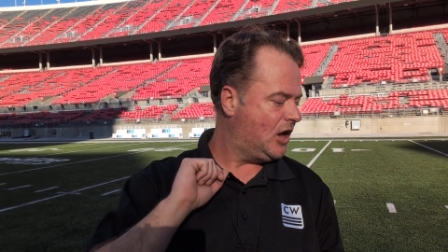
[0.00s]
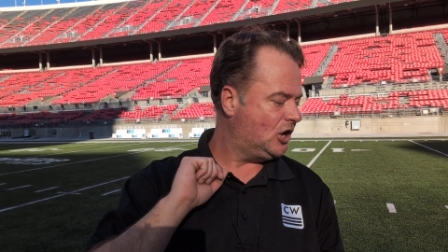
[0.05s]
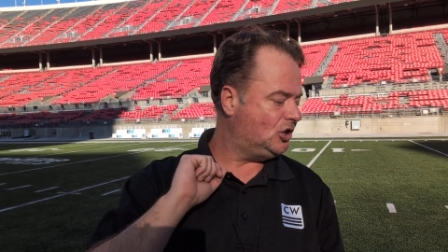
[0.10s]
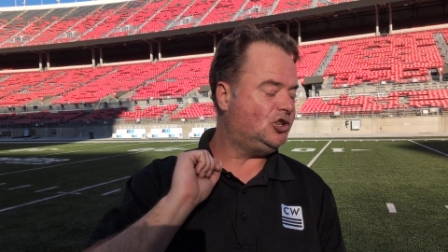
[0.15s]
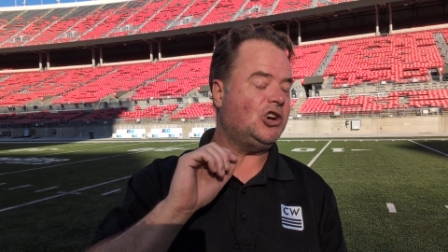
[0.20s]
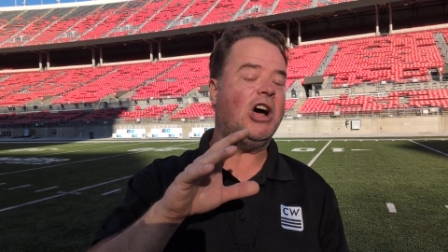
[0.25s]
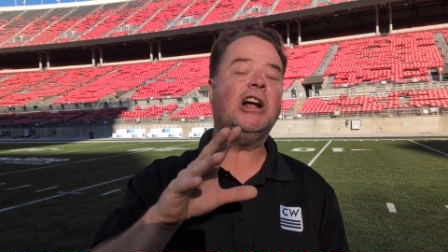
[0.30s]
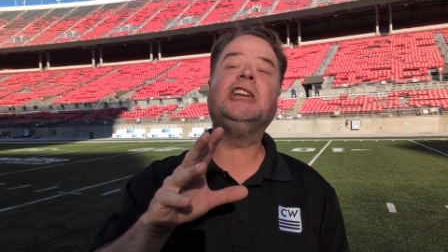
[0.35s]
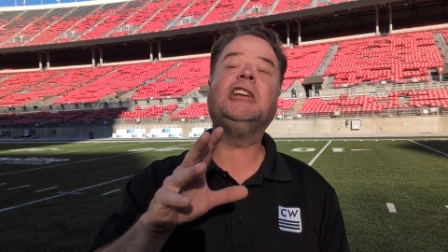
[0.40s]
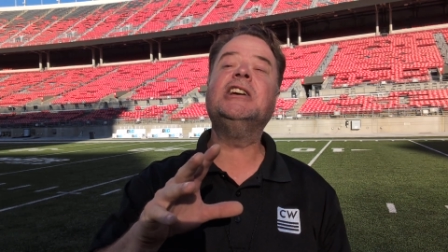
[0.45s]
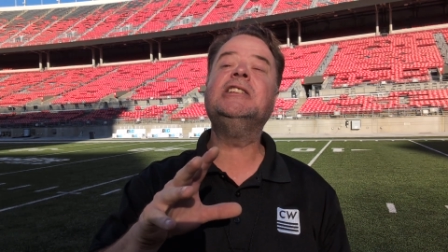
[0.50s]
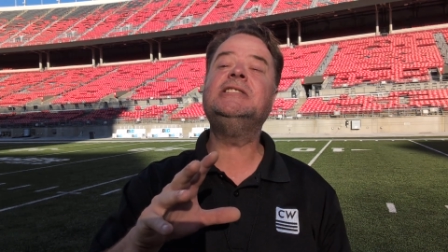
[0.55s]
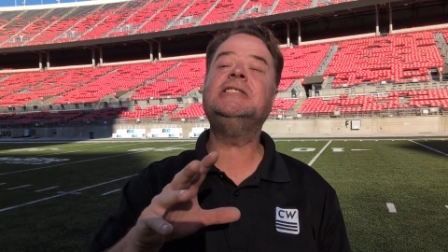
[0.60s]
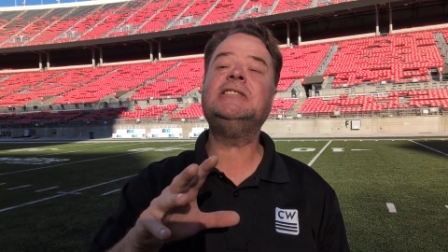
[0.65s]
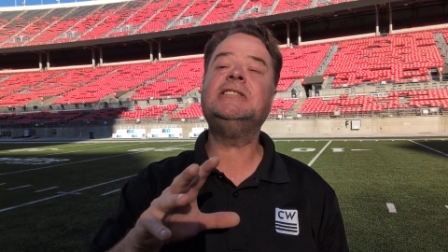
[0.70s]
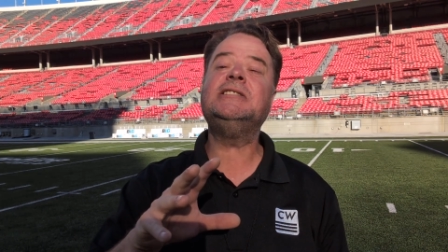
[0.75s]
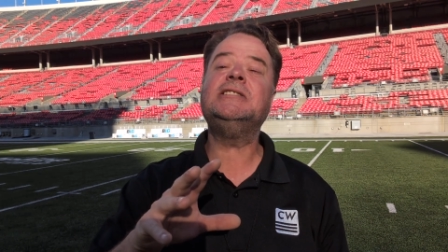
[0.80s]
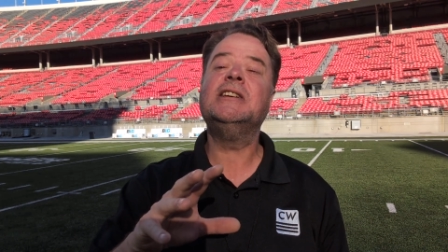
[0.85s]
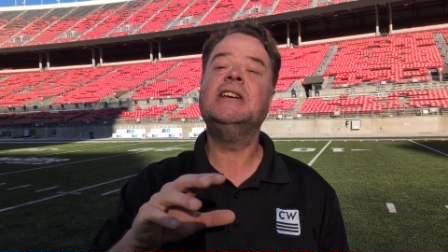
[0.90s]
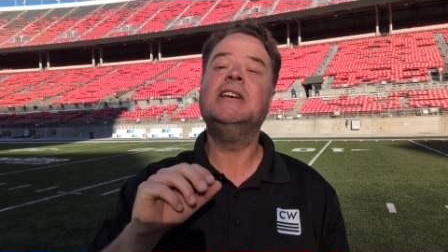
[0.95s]

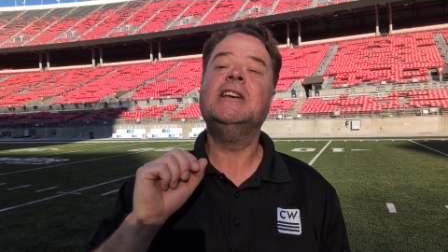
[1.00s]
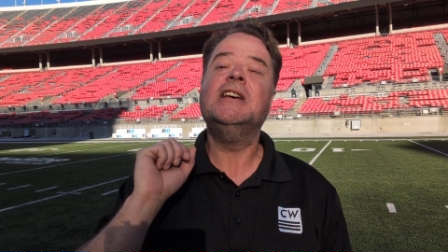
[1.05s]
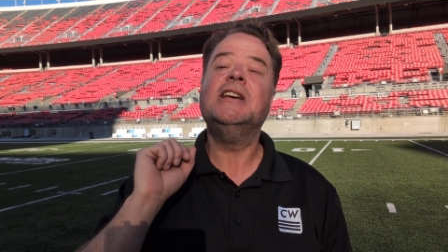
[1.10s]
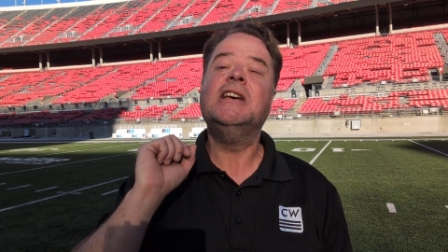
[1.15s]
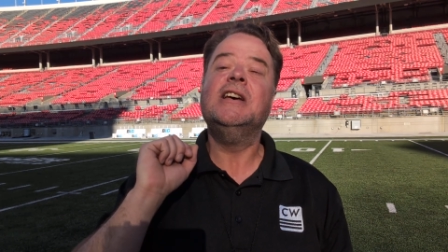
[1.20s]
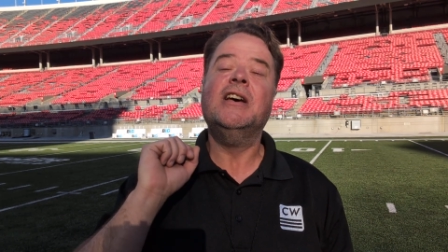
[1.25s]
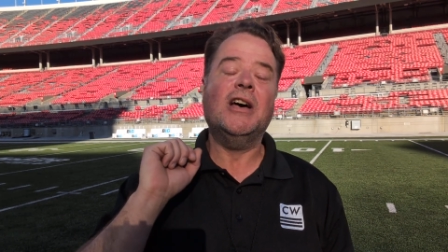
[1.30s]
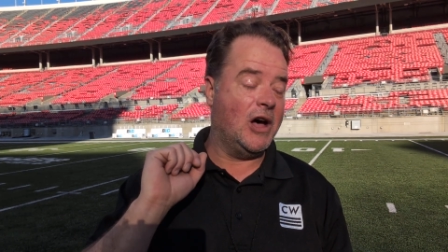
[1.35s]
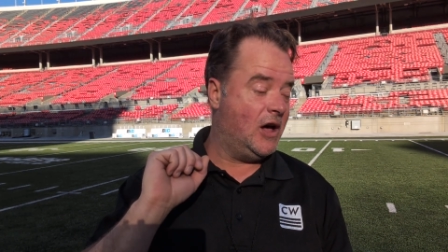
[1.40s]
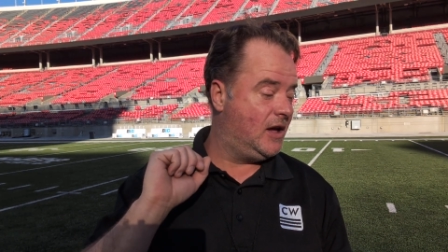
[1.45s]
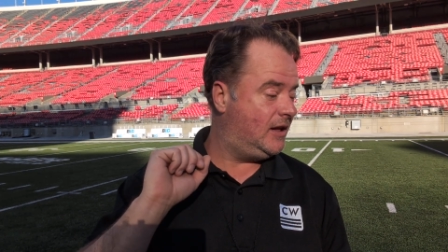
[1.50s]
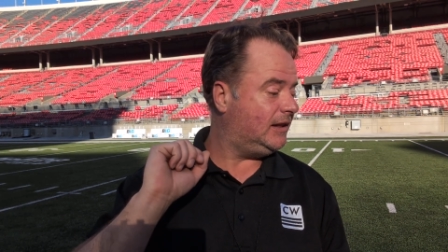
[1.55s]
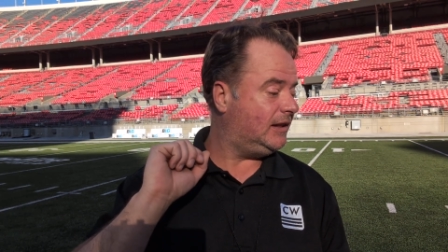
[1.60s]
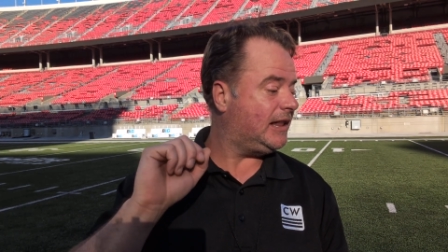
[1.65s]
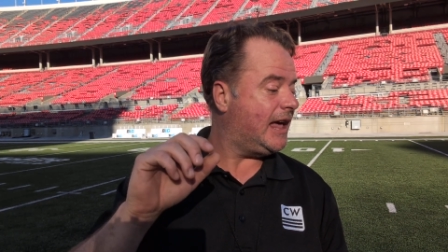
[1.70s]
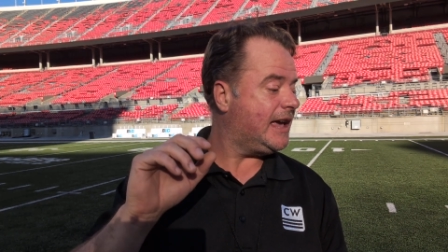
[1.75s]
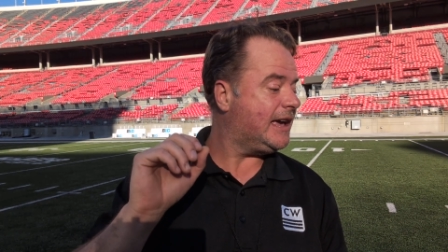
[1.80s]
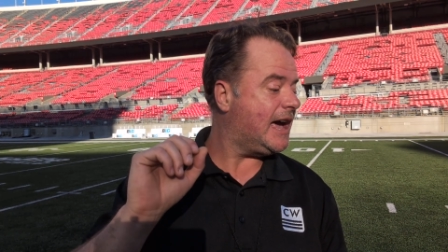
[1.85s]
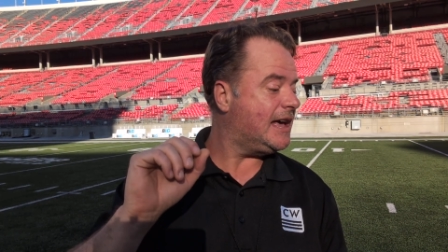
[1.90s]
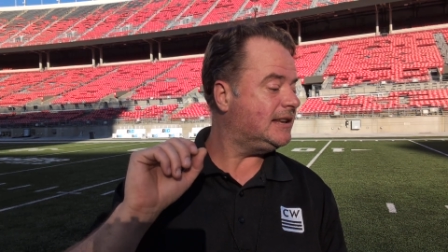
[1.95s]
Judkins,
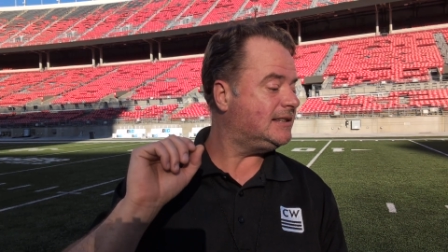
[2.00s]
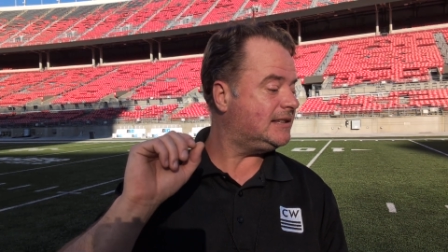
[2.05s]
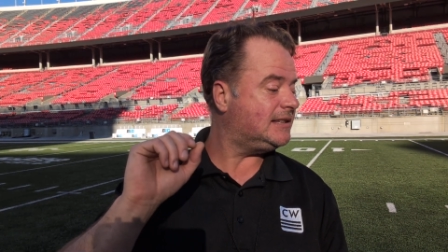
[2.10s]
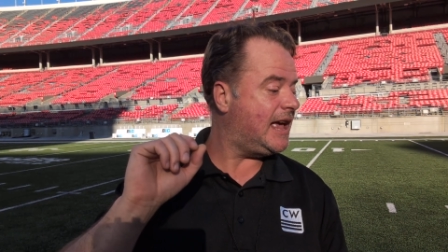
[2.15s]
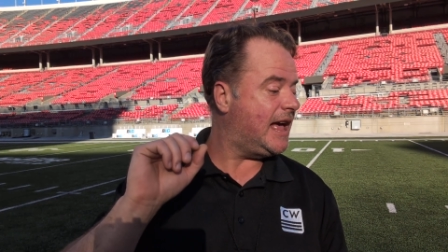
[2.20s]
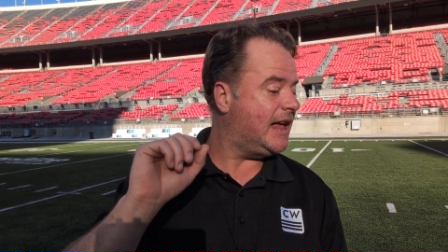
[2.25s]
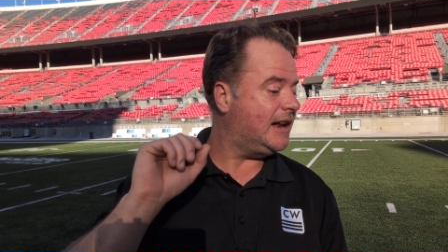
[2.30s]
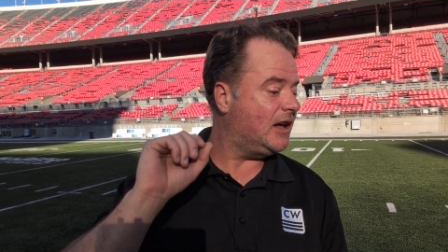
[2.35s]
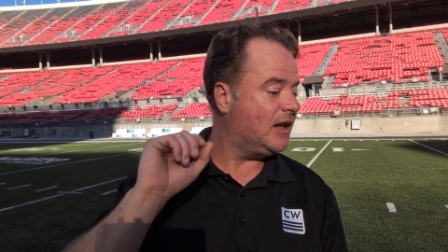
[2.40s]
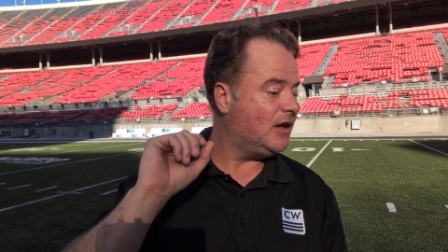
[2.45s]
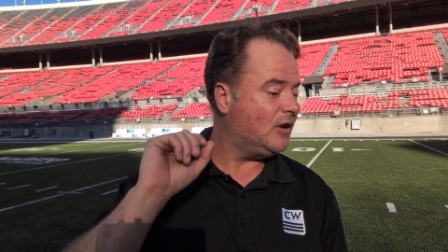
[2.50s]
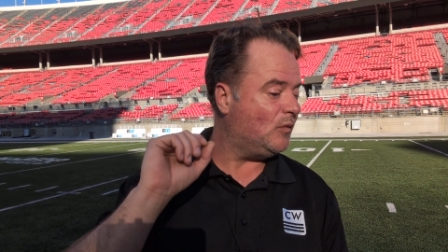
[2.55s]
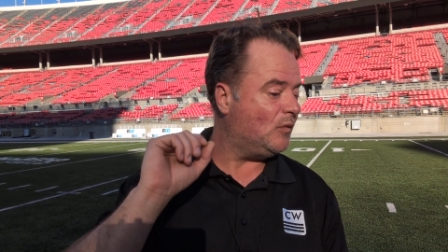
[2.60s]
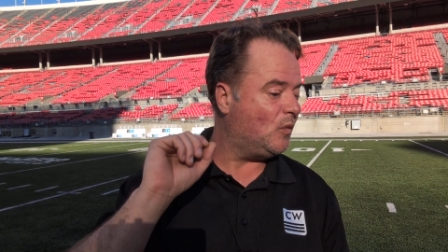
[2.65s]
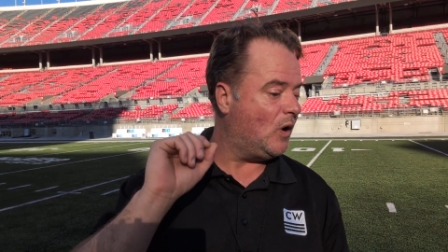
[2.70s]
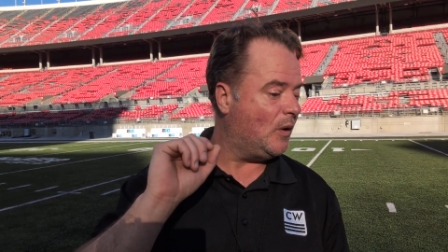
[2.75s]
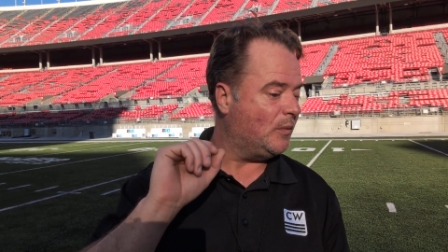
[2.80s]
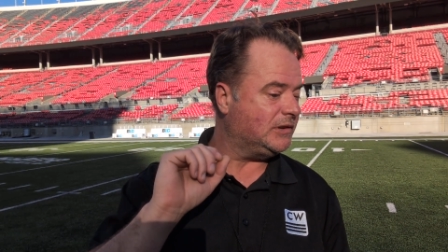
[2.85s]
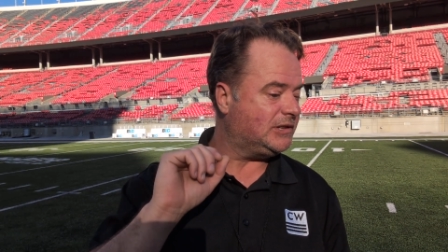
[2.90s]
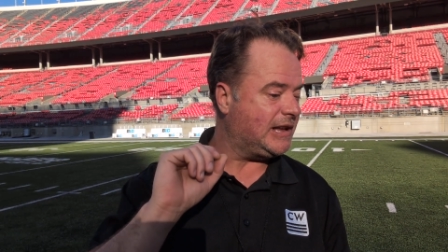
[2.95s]
like I said,
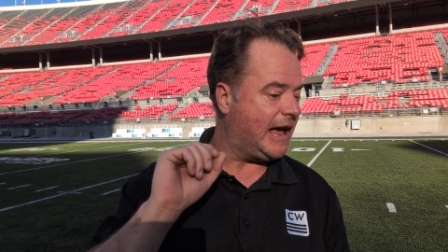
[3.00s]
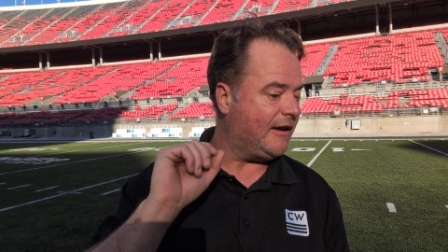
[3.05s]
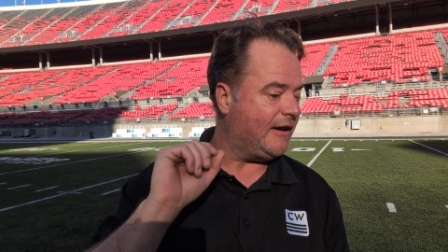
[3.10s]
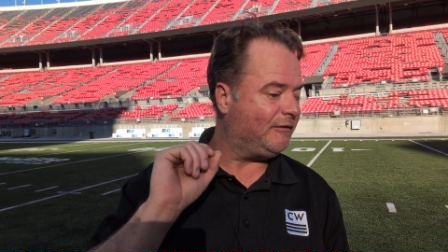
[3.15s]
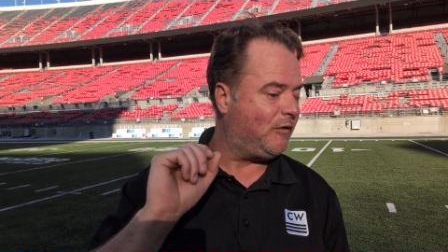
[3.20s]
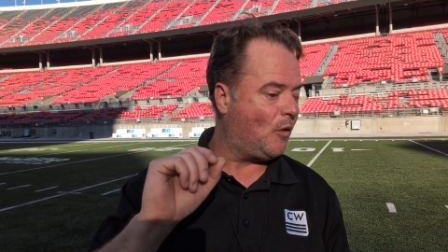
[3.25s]
what was that?